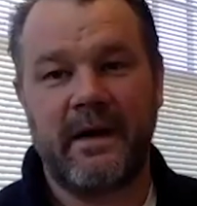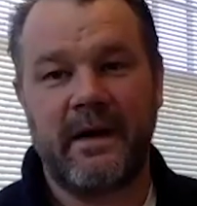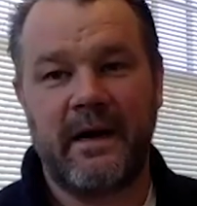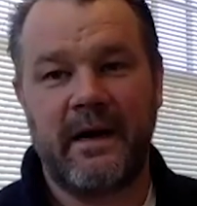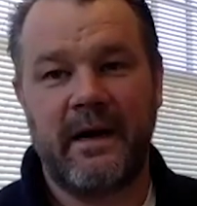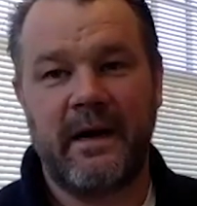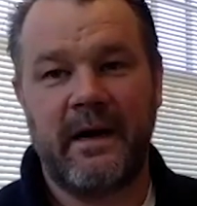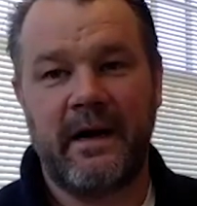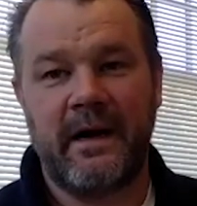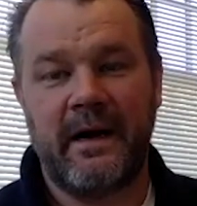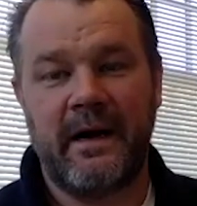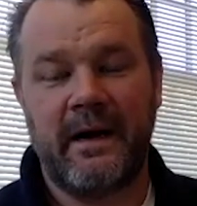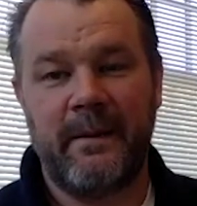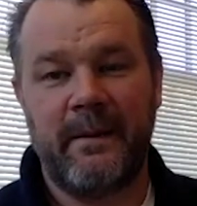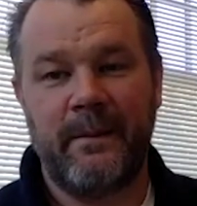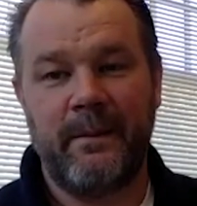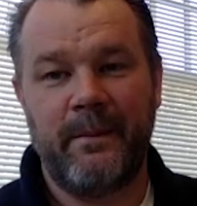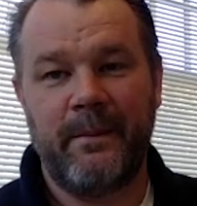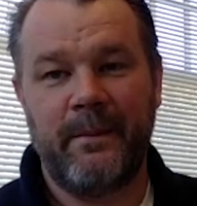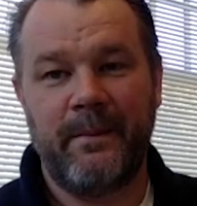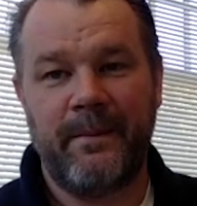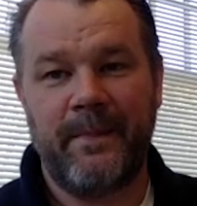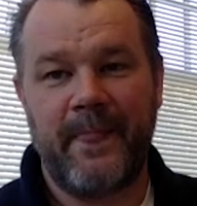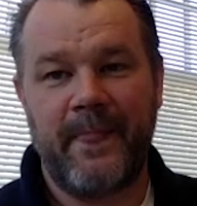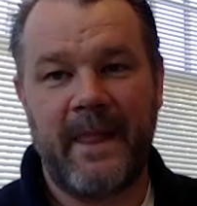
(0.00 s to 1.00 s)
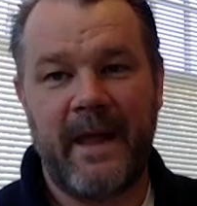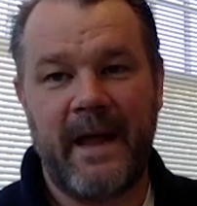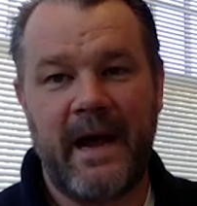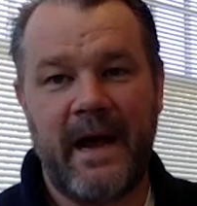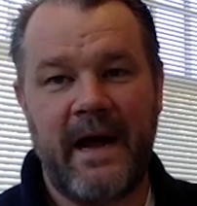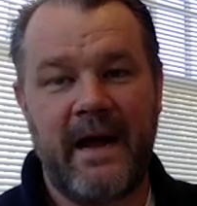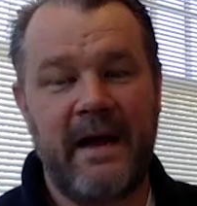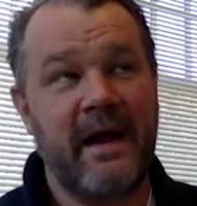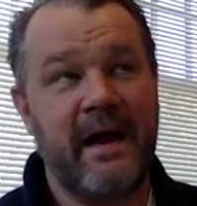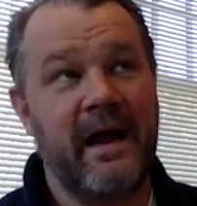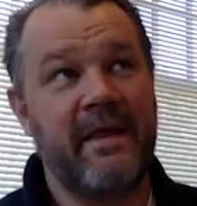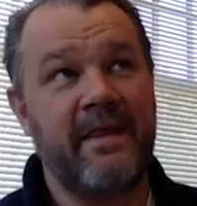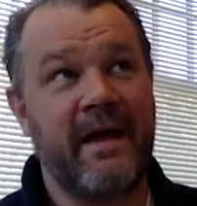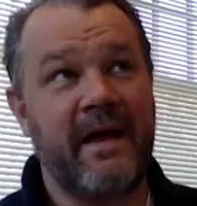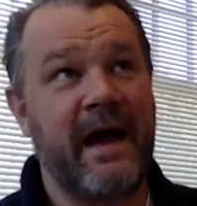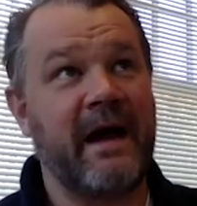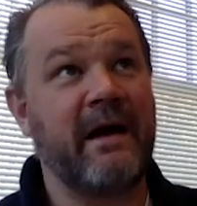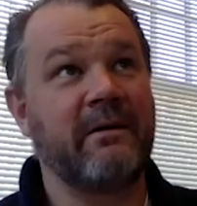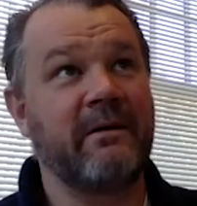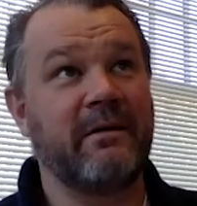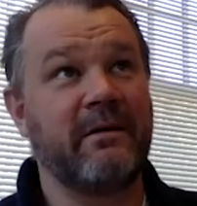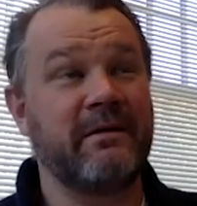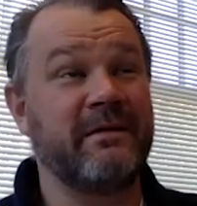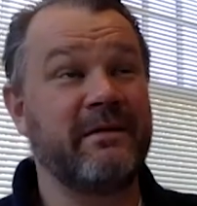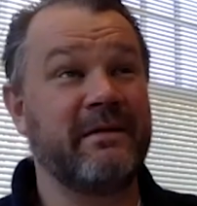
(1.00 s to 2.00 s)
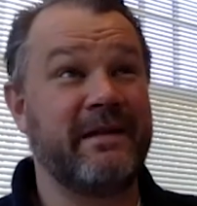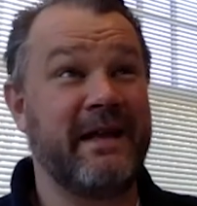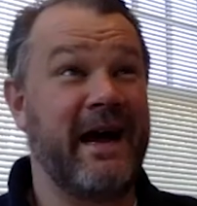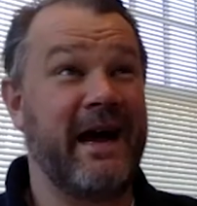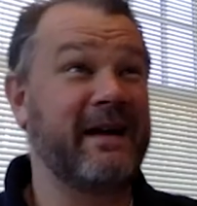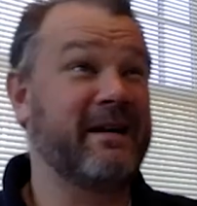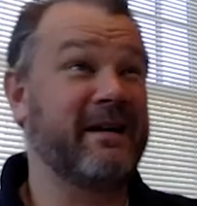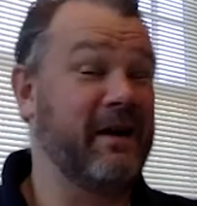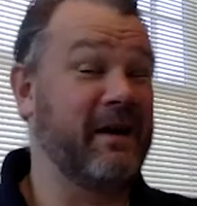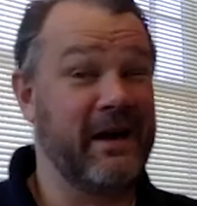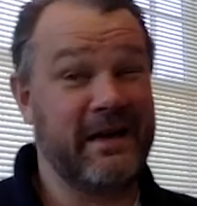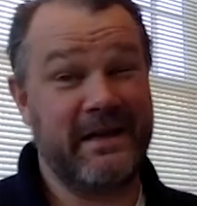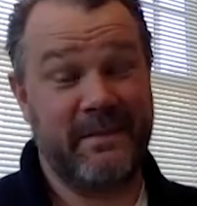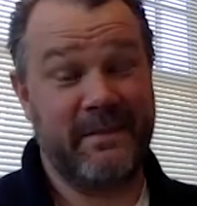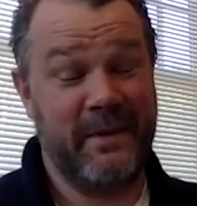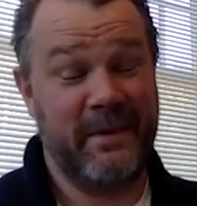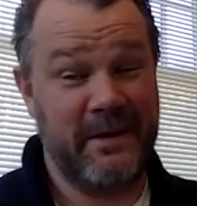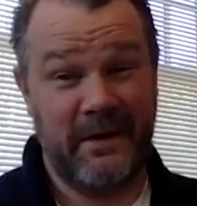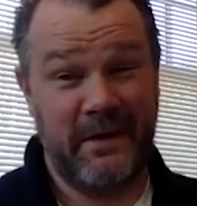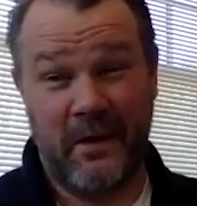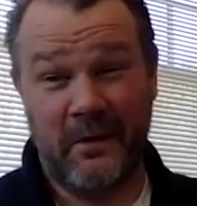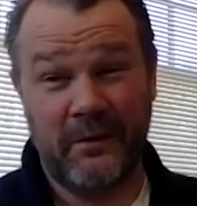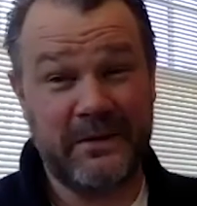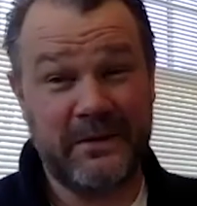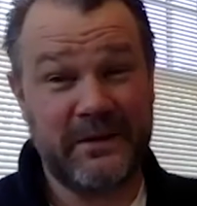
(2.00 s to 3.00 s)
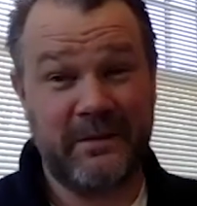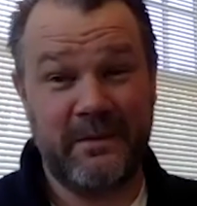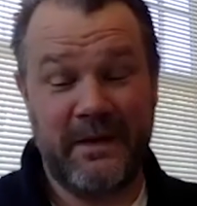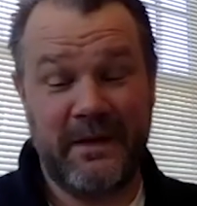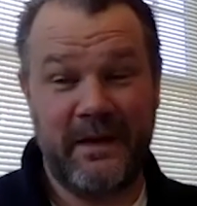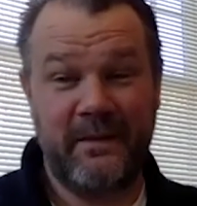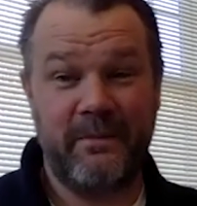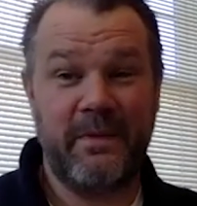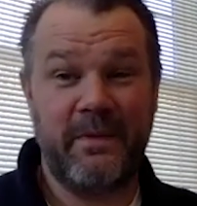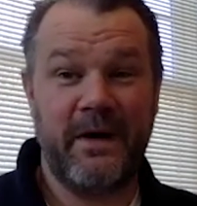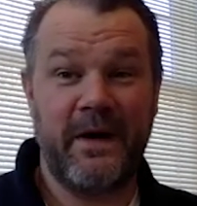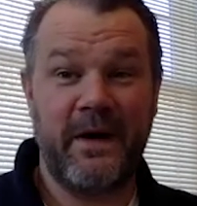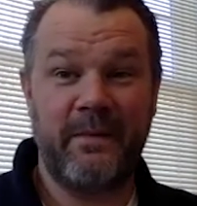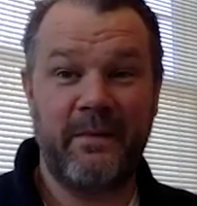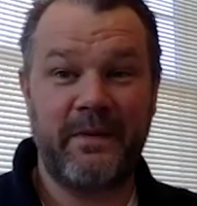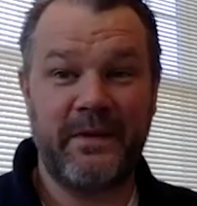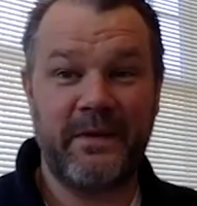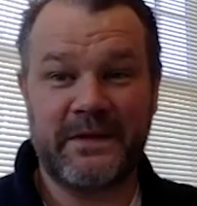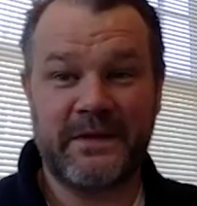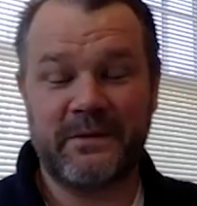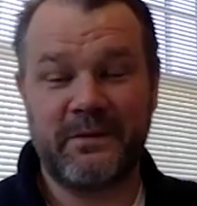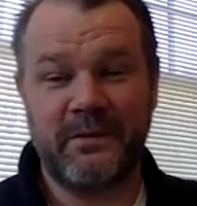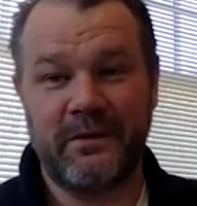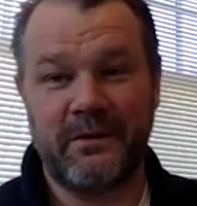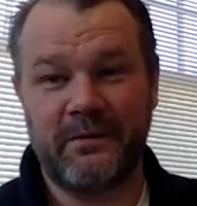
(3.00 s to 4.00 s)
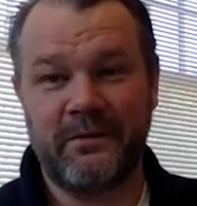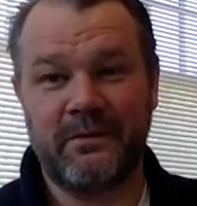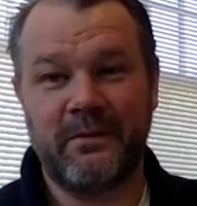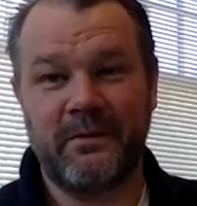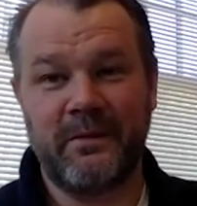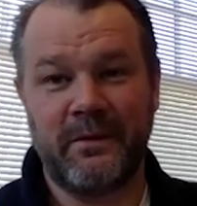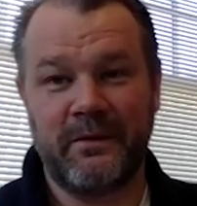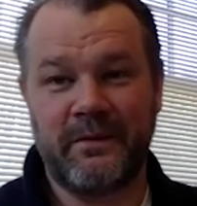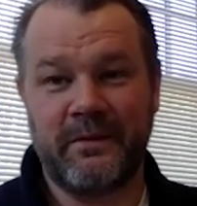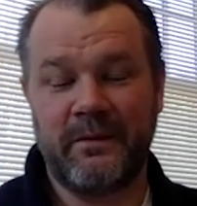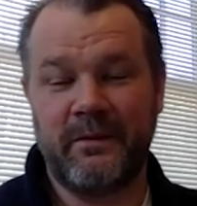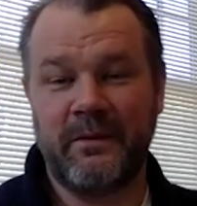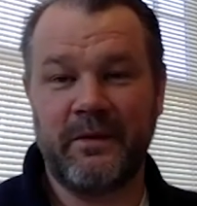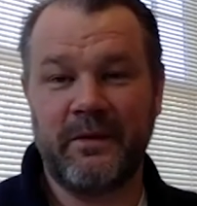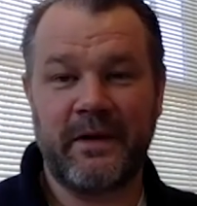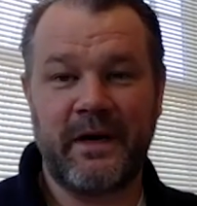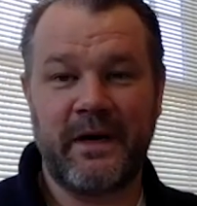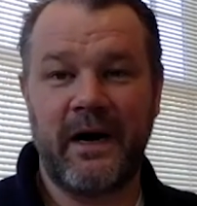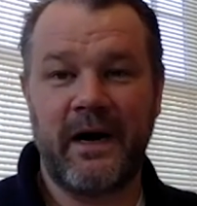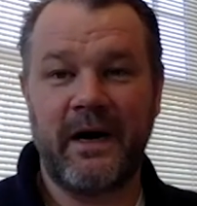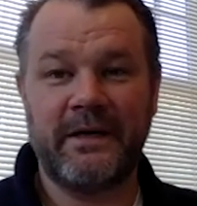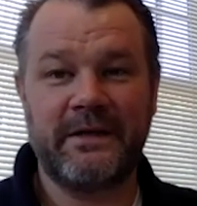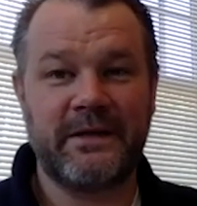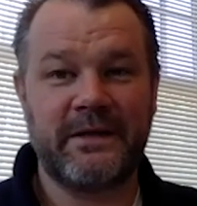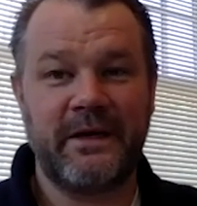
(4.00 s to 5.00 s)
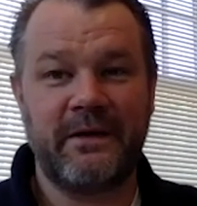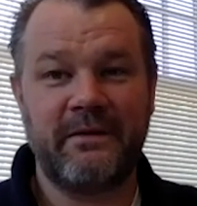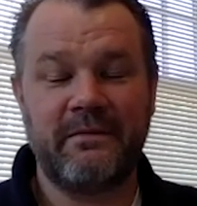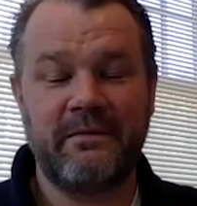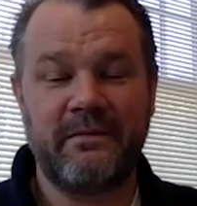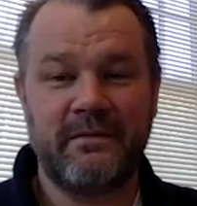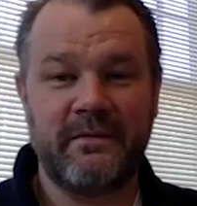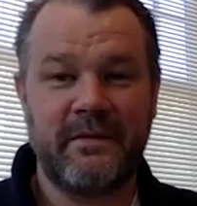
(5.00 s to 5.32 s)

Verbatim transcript: Um, and, and that that I think ultimately purpose will, will, will guide you.